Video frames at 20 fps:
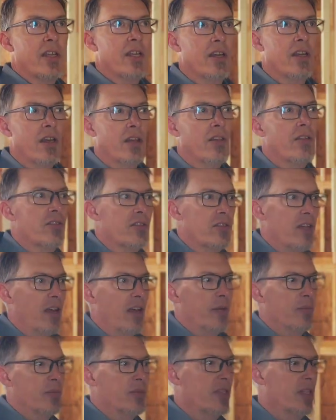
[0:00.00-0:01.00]
in other
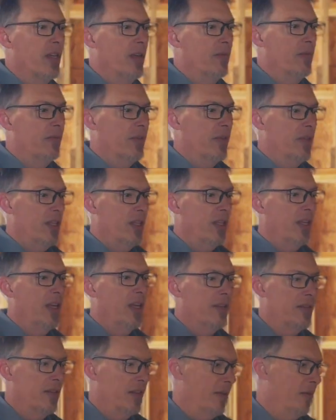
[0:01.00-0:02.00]
times
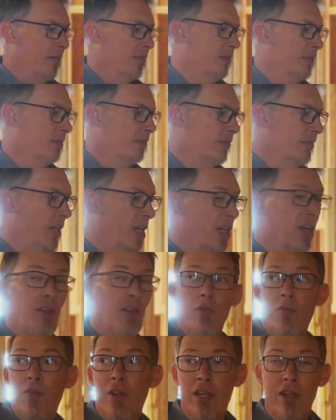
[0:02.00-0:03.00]
in
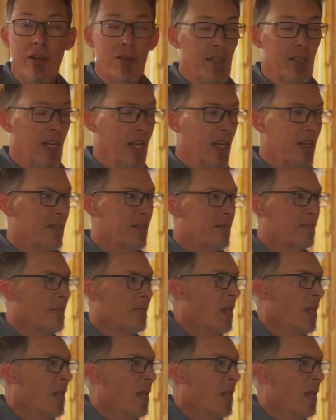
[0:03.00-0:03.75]
other videos, I guess.